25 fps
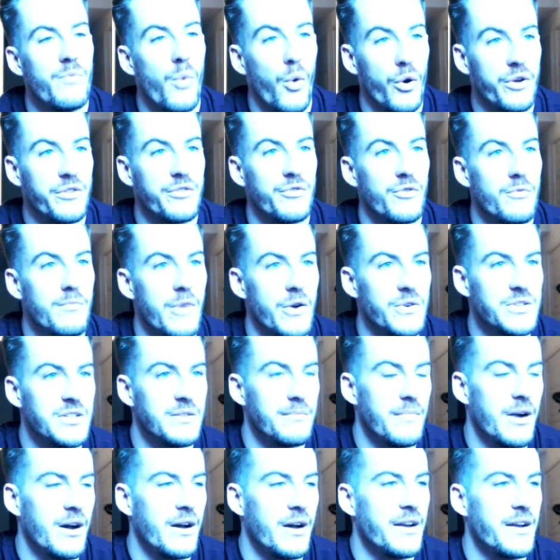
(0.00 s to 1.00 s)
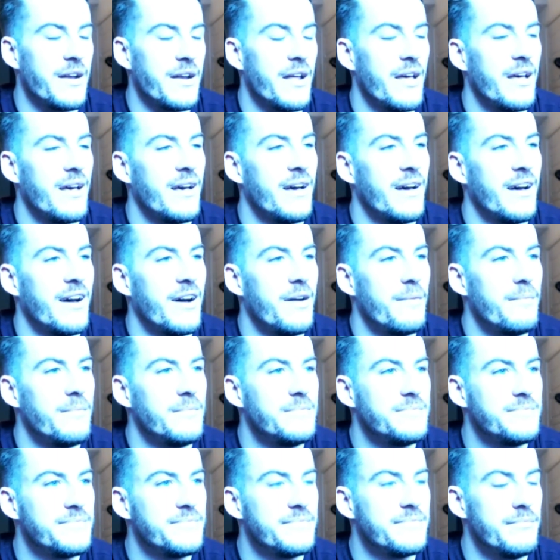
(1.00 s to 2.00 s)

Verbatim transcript: worked through most of mine um,